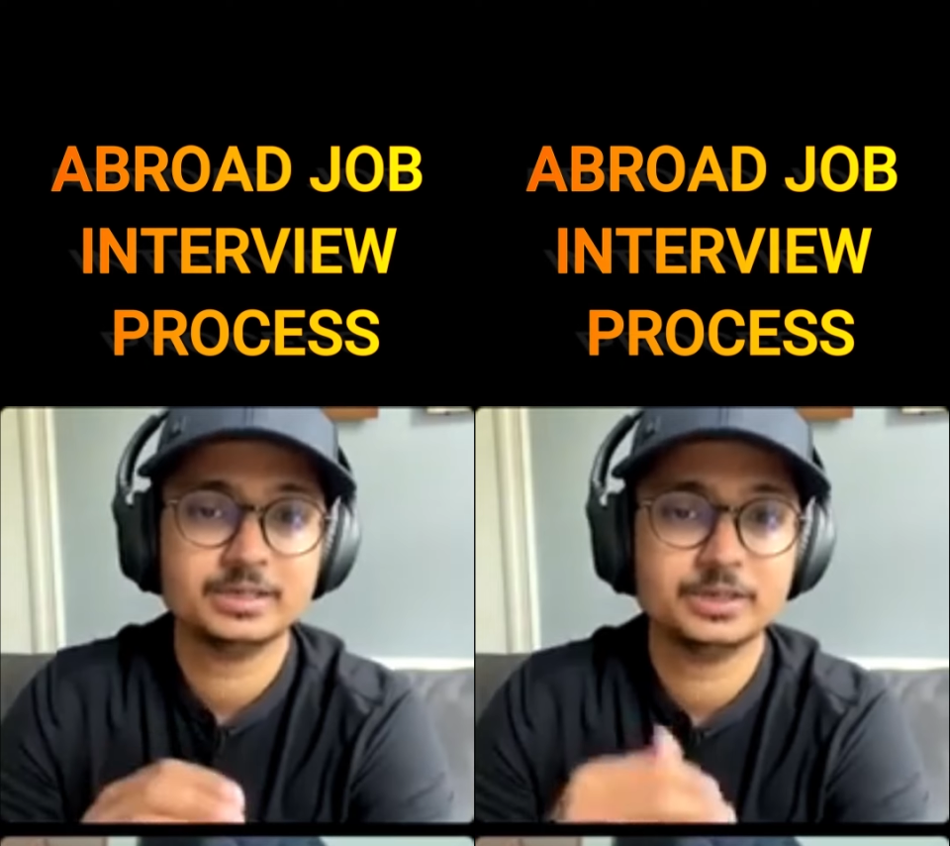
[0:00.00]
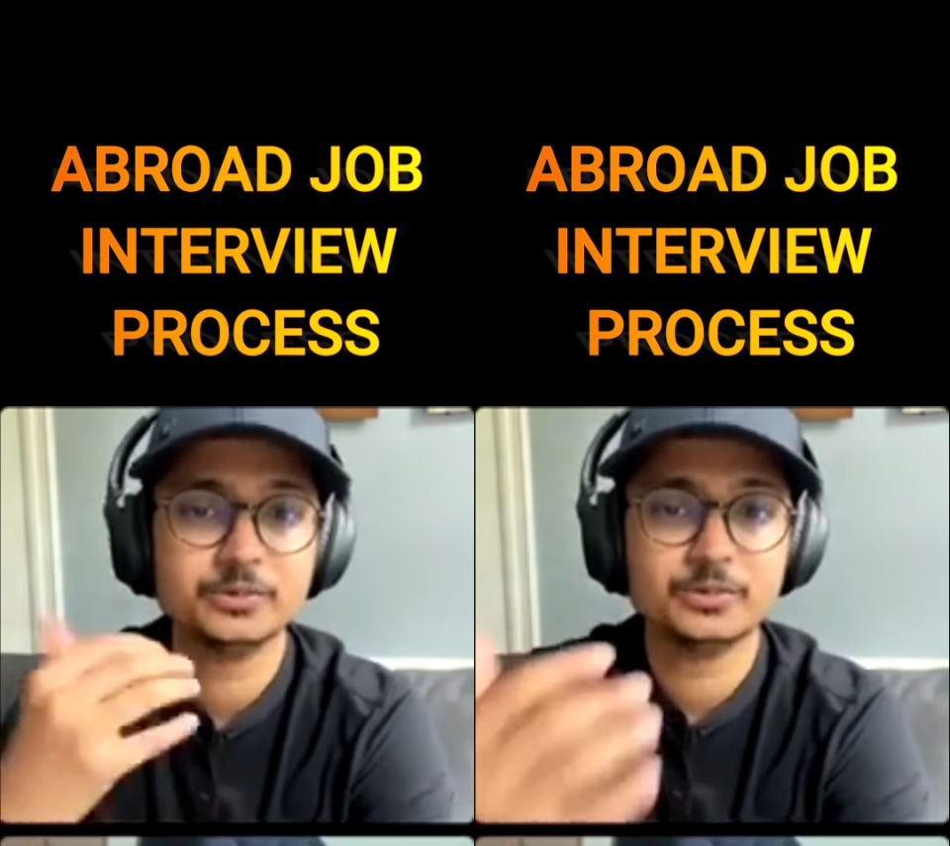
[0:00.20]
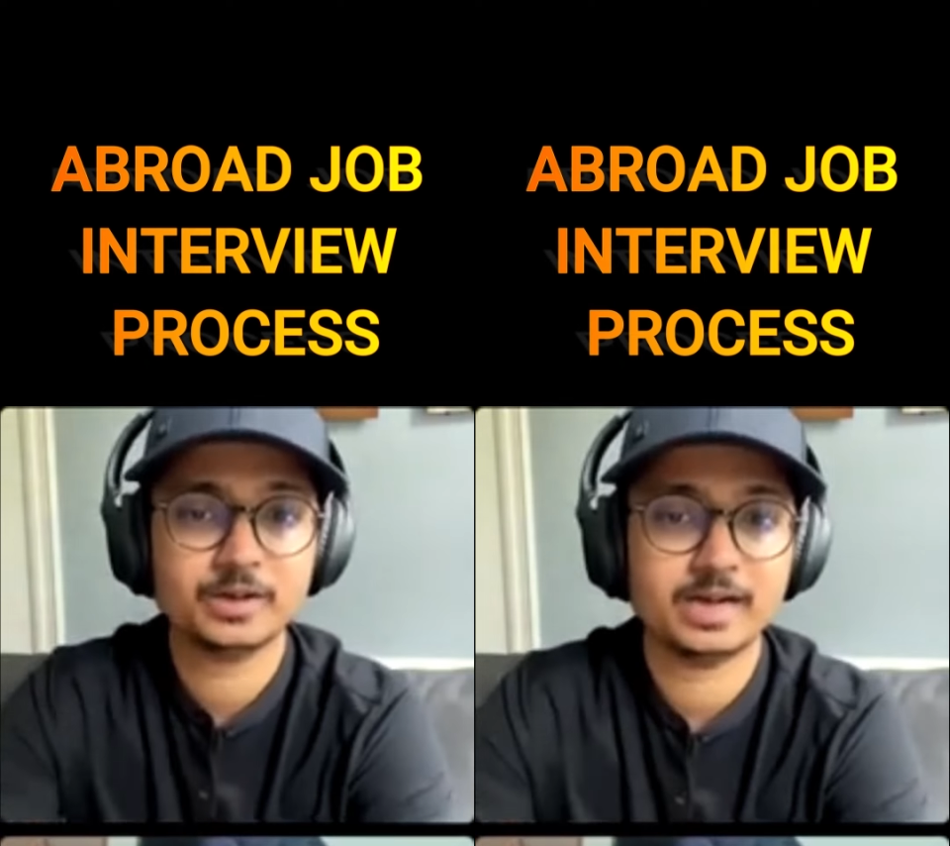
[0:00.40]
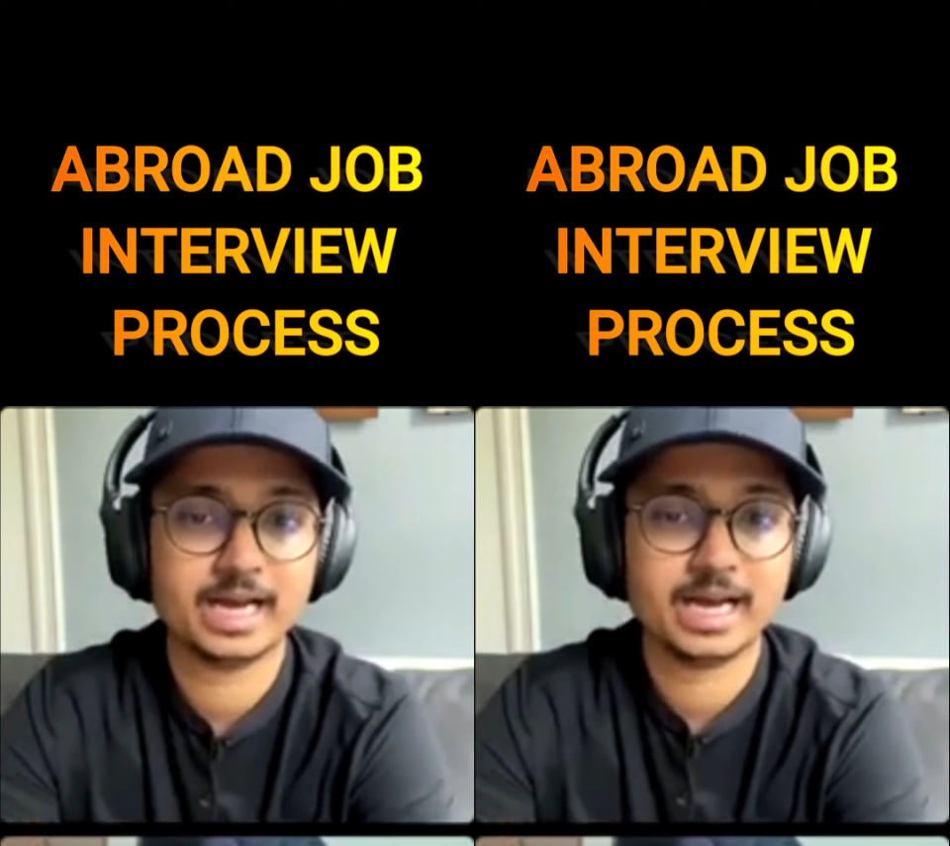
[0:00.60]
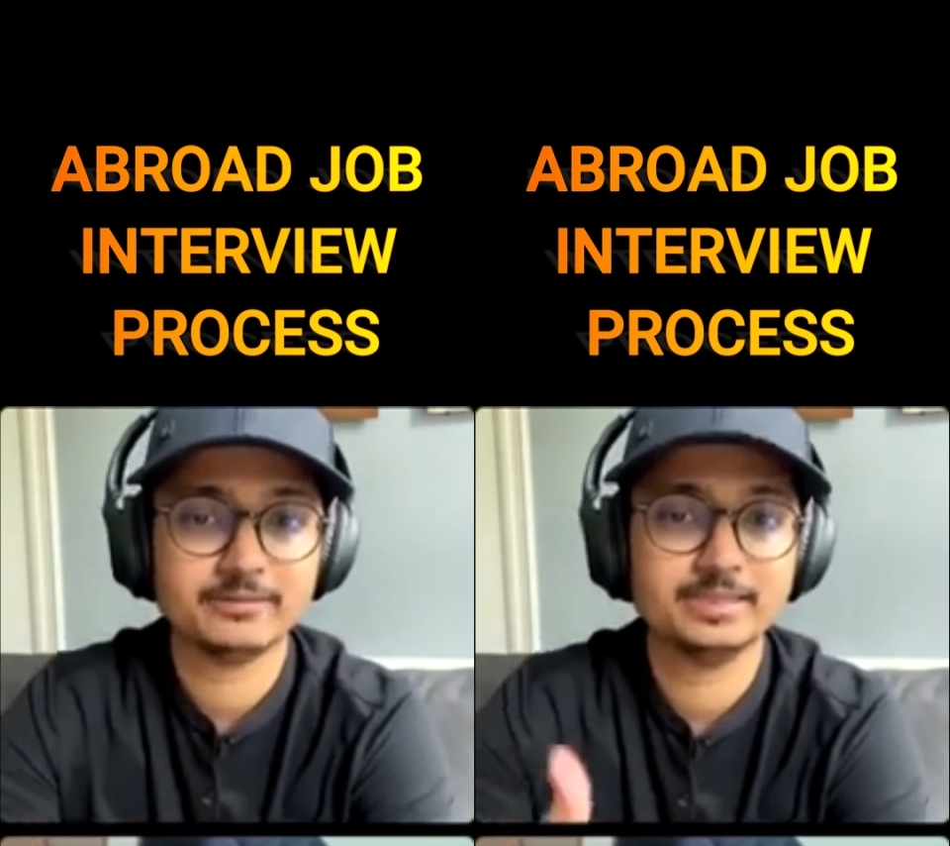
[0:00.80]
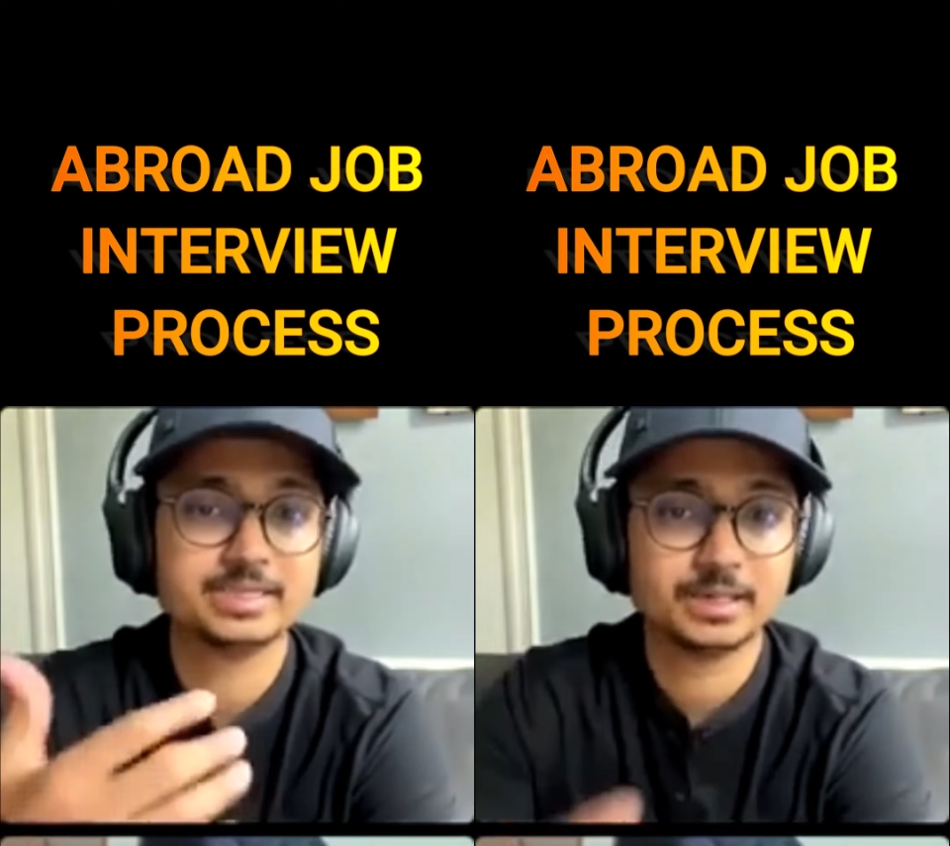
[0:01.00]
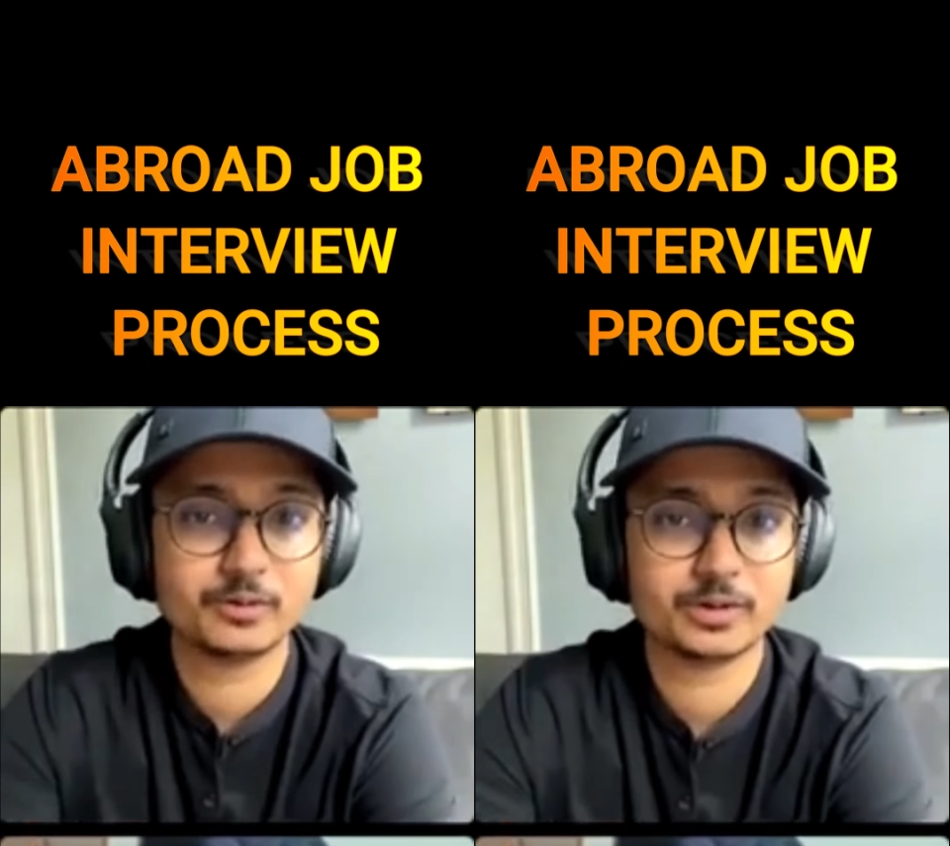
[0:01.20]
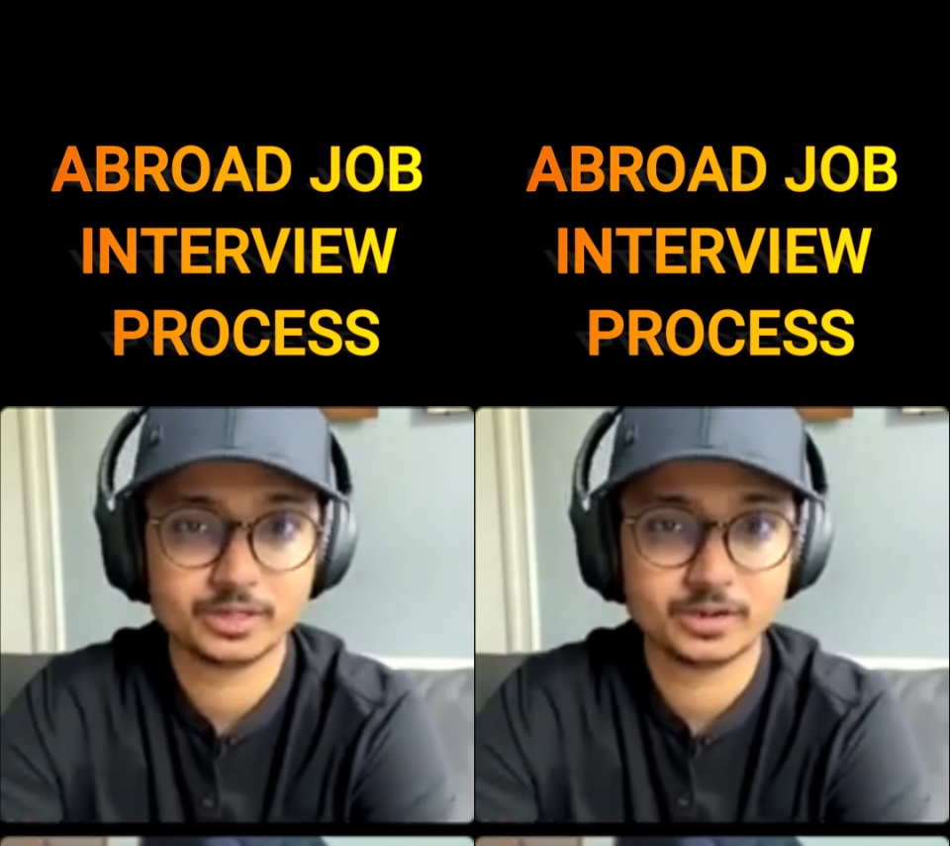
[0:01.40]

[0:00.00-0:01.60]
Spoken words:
do you have the supported